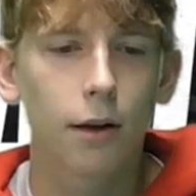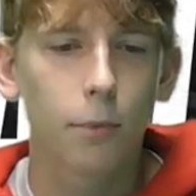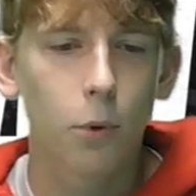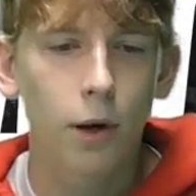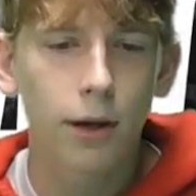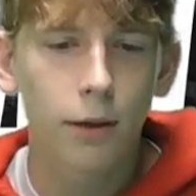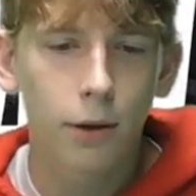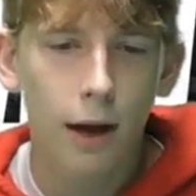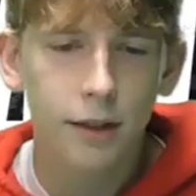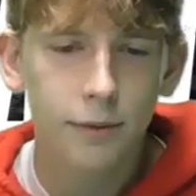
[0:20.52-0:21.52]
Good morning,
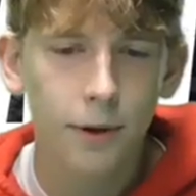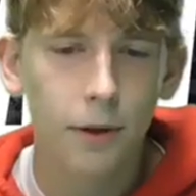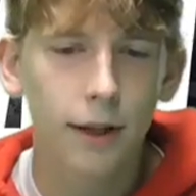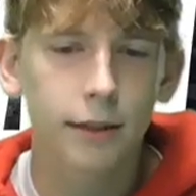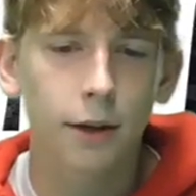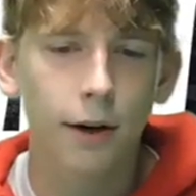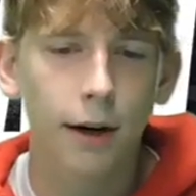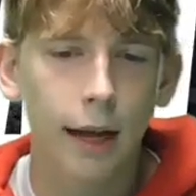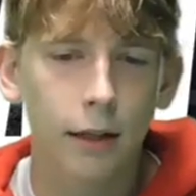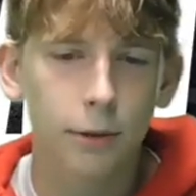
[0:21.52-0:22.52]
New Knoxville, and these are
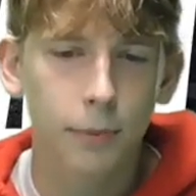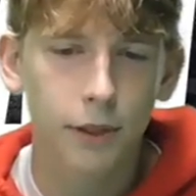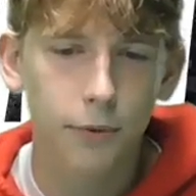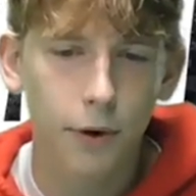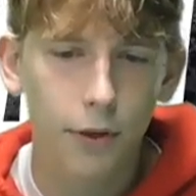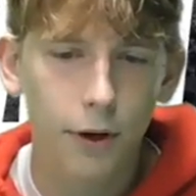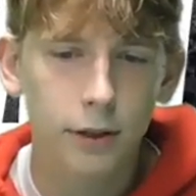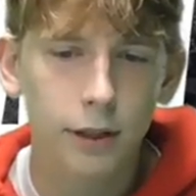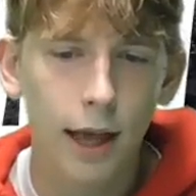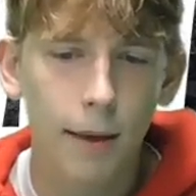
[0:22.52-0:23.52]
your announcements for
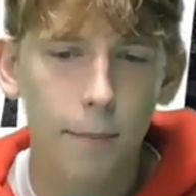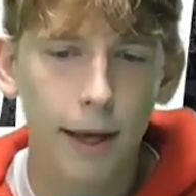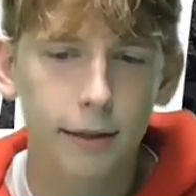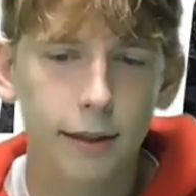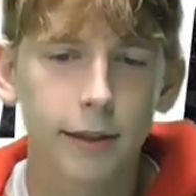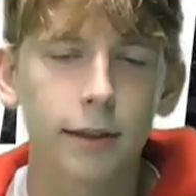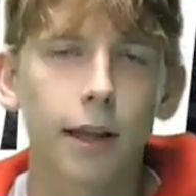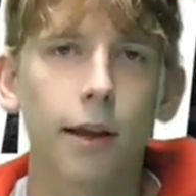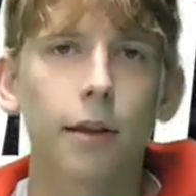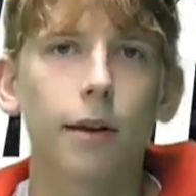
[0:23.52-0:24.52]
Thursday, May
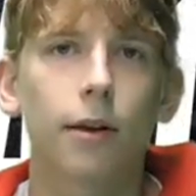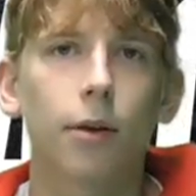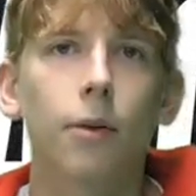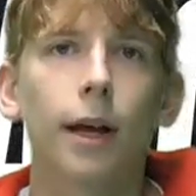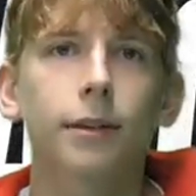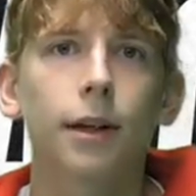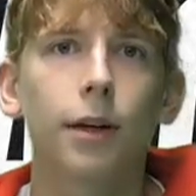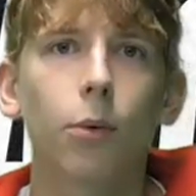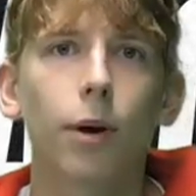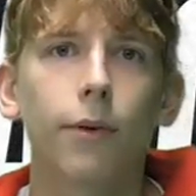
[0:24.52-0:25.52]
16th,
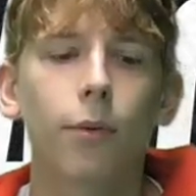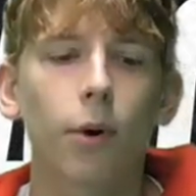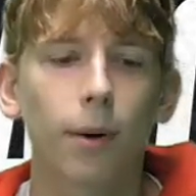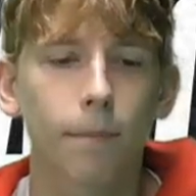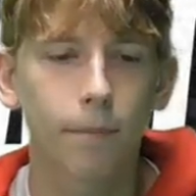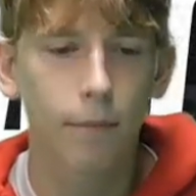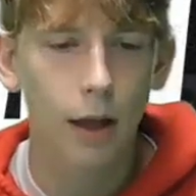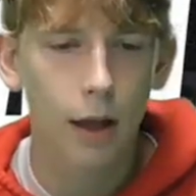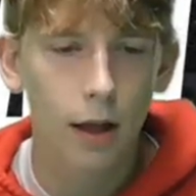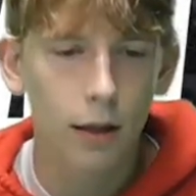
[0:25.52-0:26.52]
2024.
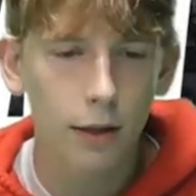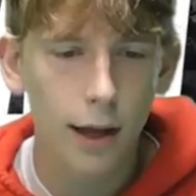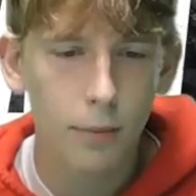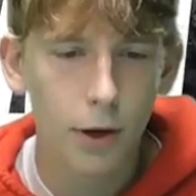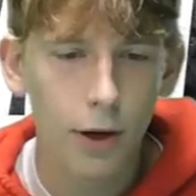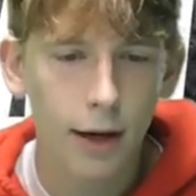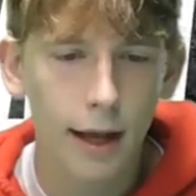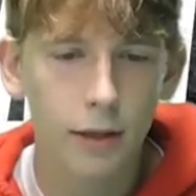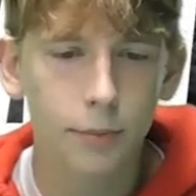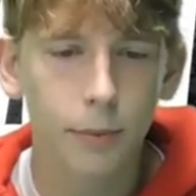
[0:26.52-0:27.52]
Library
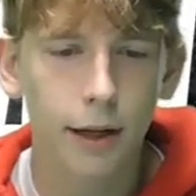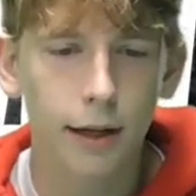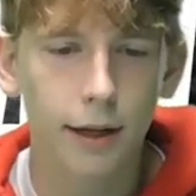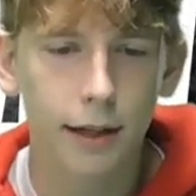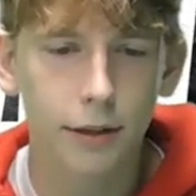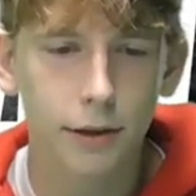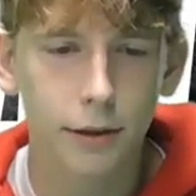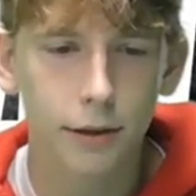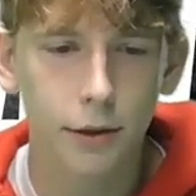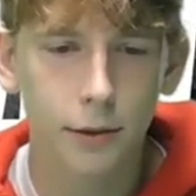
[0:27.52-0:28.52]
announcement,
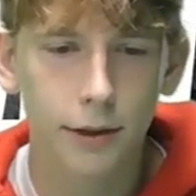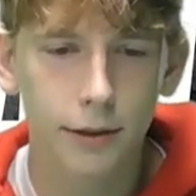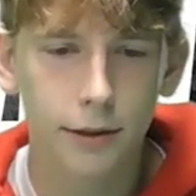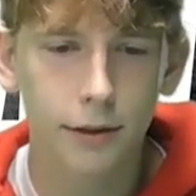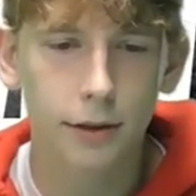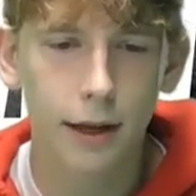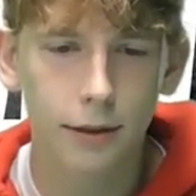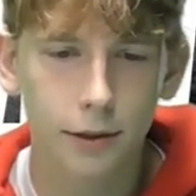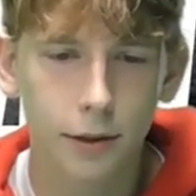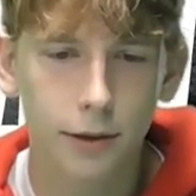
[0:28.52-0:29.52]
attention students.
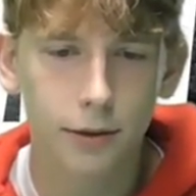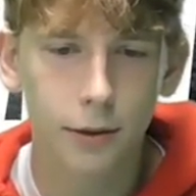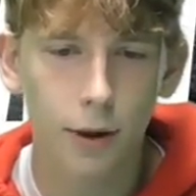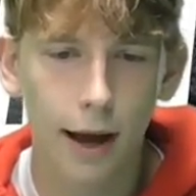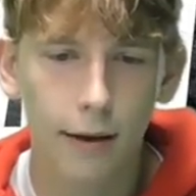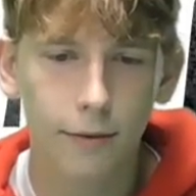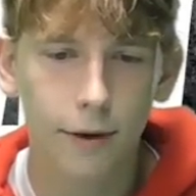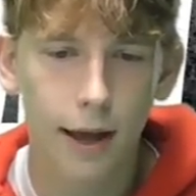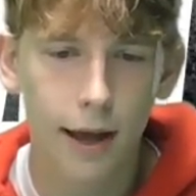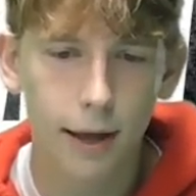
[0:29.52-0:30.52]
Students who
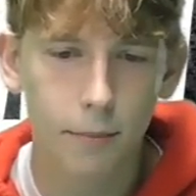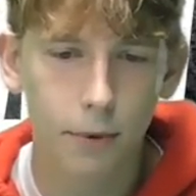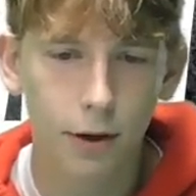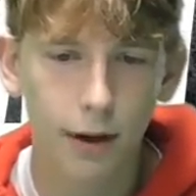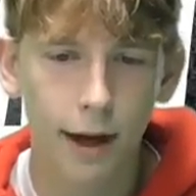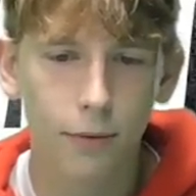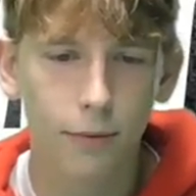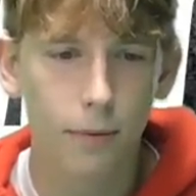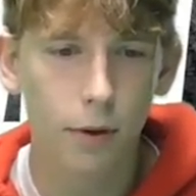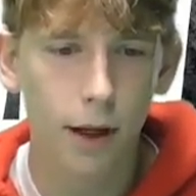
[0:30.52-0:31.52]
have a book
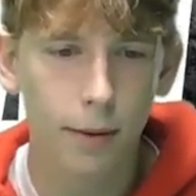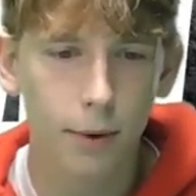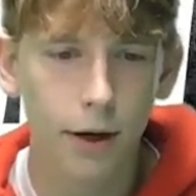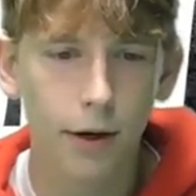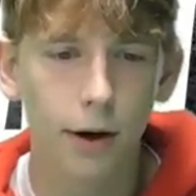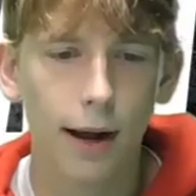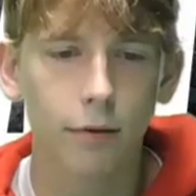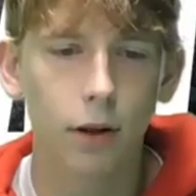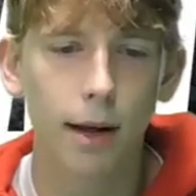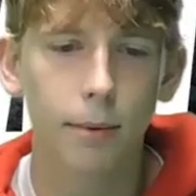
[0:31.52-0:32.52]
out from the library or
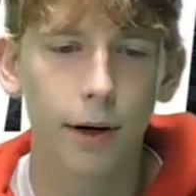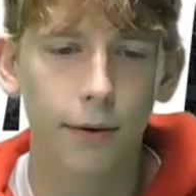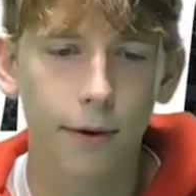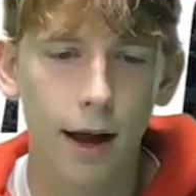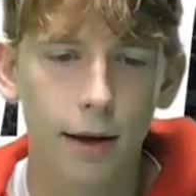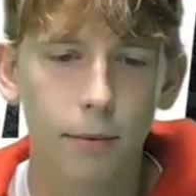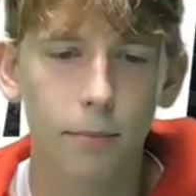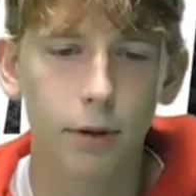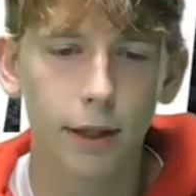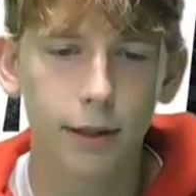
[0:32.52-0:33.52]
have a library
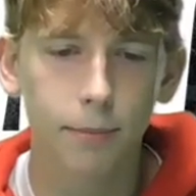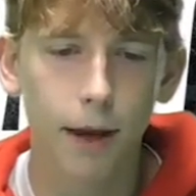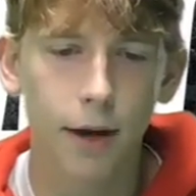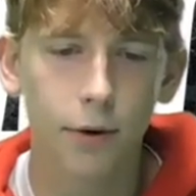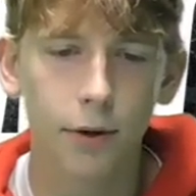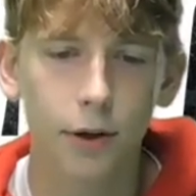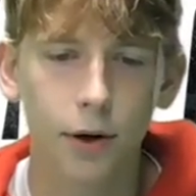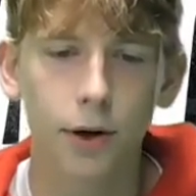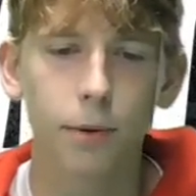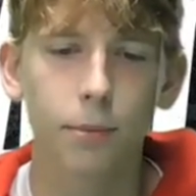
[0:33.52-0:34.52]
fine, please pay or
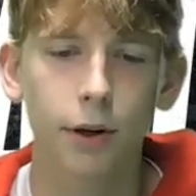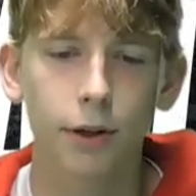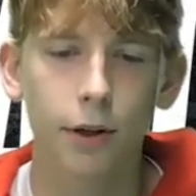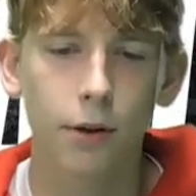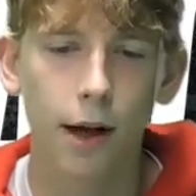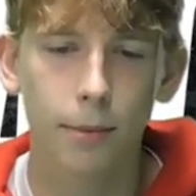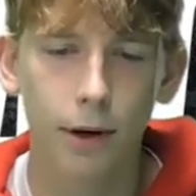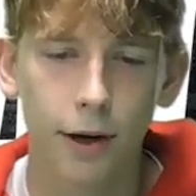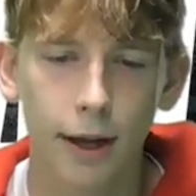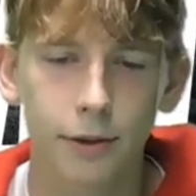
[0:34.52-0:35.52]
return your book to the
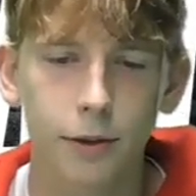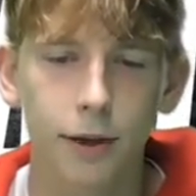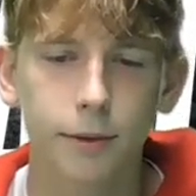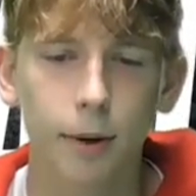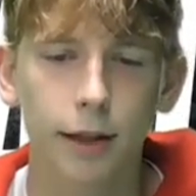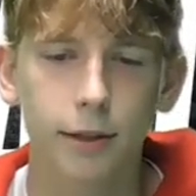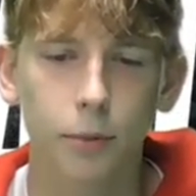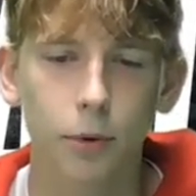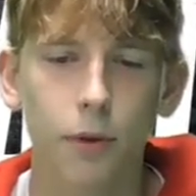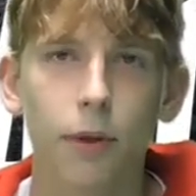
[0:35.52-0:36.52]
library as soon as
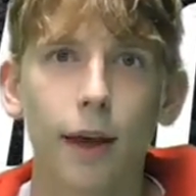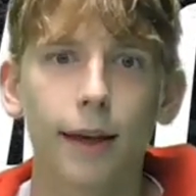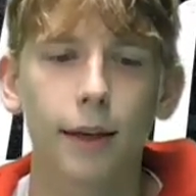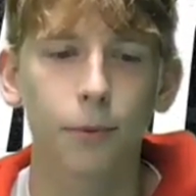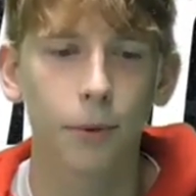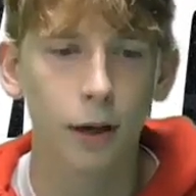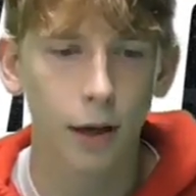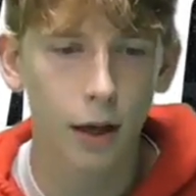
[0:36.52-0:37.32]
possible. Thank you.